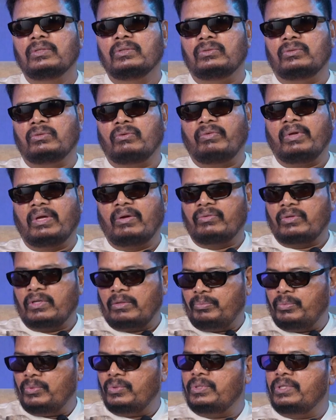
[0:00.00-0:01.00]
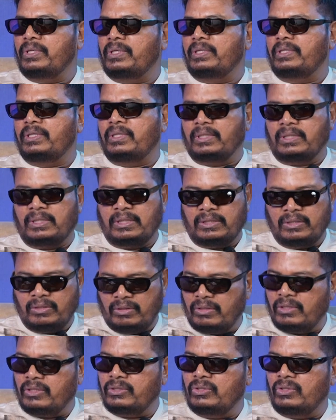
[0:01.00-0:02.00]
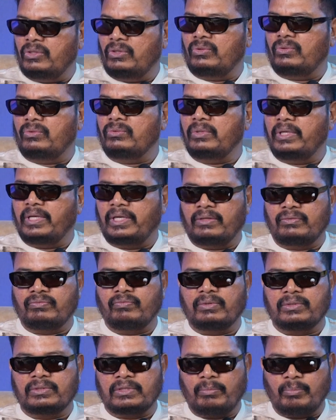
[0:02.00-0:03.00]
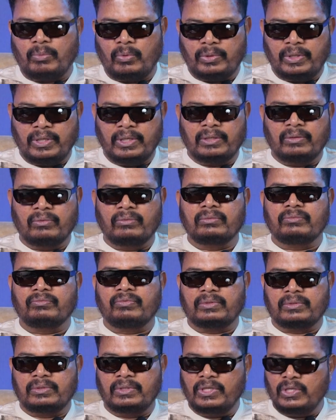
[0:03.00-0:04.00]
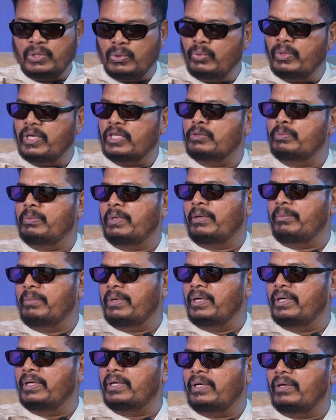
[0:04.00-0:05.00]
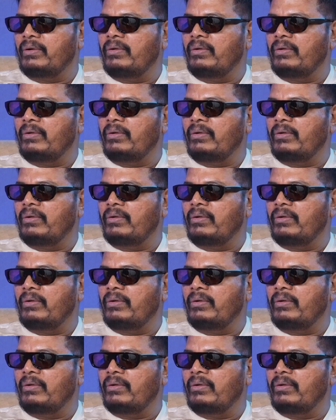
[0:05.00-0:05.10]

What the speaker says: So we have to appreciate Dilraj Garu, like, for supporting, you know, for the new experiment and all.